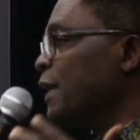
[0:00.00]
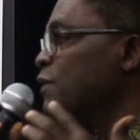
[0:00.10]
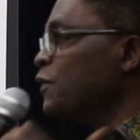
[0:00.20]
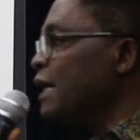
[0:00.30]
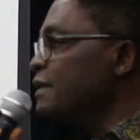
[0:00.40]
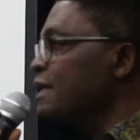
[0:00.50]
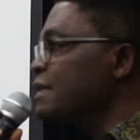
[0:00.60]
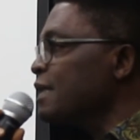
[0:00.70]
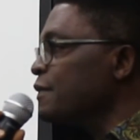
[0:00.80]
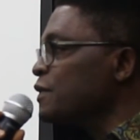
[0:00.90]
but to ask
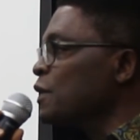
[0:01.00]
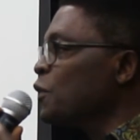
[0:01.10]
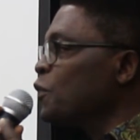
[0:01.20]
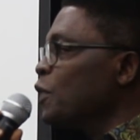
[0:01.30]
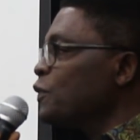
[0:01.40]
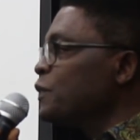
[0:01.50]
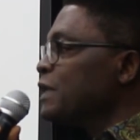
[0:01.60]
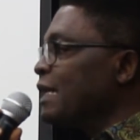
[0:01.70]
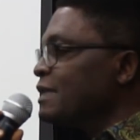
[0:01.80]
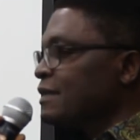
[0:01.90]
ourselves, what
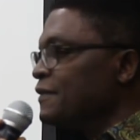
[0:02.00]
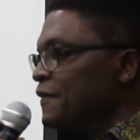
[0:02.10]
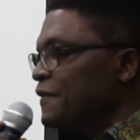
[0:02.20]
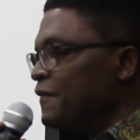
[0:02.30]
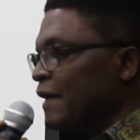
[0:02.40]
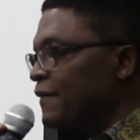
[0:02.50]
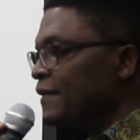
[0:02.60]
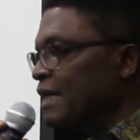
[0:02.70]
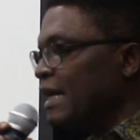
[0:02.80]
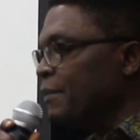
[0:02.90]
would Article
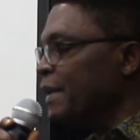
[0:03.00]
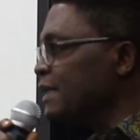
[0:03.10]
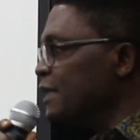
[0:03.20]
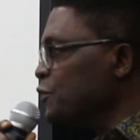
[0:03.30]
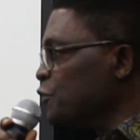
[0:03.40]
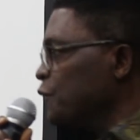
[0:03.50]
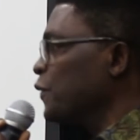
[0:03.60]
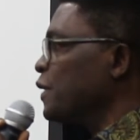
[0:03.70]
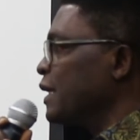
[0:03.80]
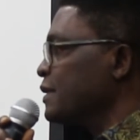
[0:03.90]
55(3) amended do
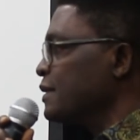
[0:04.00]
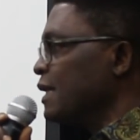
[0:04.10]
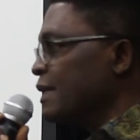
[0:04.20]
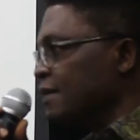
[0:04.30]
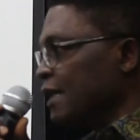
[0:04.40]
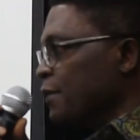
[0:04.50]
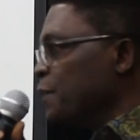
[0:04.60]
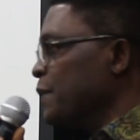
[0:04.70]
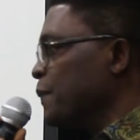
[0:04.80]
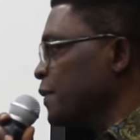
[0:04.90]
for us as
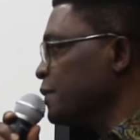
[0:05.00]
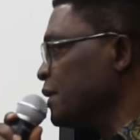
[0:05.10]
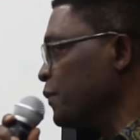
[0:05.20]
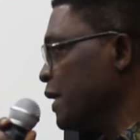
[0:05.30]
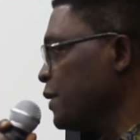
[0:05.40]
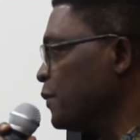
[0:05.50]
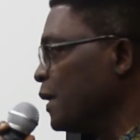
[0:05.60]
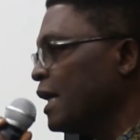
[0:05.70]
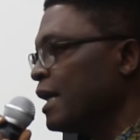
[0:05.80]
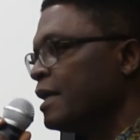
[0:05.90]
young people, the way you
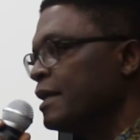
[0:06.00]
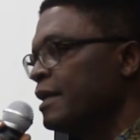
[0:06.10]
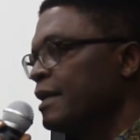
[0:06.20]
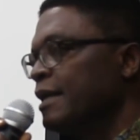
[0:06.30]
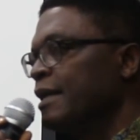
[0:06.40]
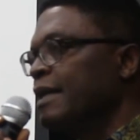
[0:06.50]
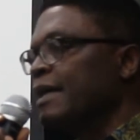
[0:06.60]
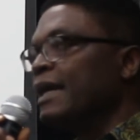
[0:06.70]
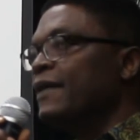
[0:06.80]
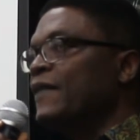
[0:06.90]
are?
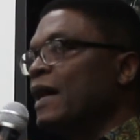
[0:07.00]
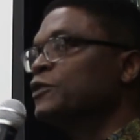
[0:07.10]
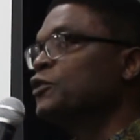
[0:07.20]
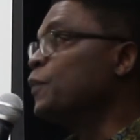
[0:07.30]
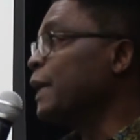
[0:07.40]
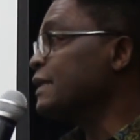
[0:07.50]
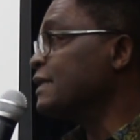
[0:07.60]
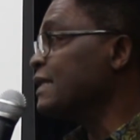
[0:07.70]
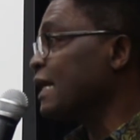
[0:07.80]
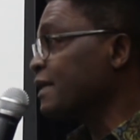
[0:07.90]
If our two
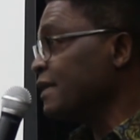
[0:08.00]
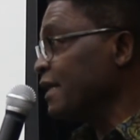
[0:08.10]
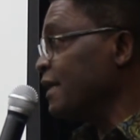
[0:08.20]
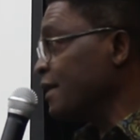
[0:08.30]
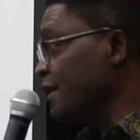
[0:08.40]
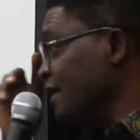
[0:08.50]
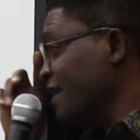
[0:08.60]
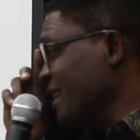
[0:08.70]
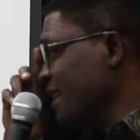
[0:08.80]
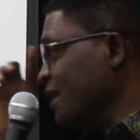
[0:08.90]
parties agree
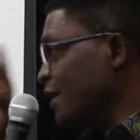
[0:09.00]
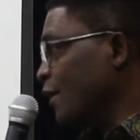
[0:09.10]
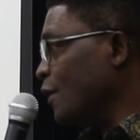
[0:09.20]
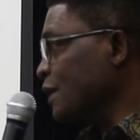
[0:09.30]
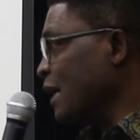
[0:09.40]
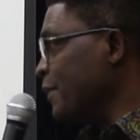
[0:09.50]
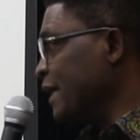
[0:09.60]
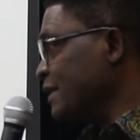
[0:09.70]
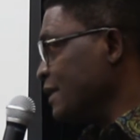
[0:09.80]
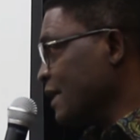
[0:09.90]
on
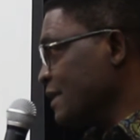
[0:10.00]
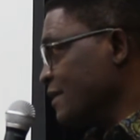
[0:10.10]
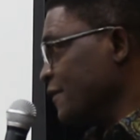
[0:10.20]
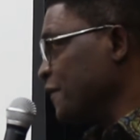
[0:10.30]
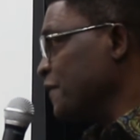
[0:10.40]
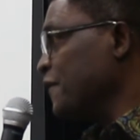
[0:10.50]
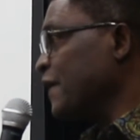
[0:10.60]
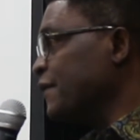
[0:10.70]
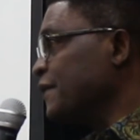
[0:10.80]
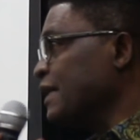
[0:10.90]
amending Article
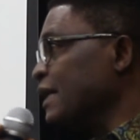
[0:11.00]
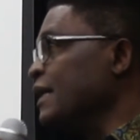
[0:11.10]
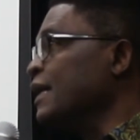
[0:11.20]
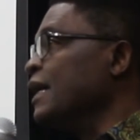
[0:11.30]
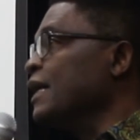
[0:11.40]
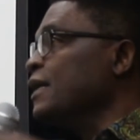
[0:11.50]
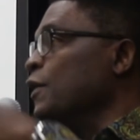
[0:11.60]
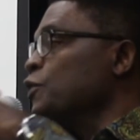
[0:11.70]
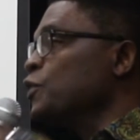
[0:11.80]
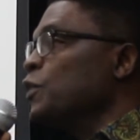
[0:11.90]
55(3) and they
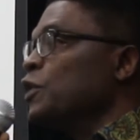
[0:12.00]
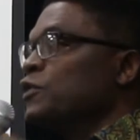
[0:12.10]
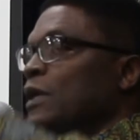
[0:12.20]
also want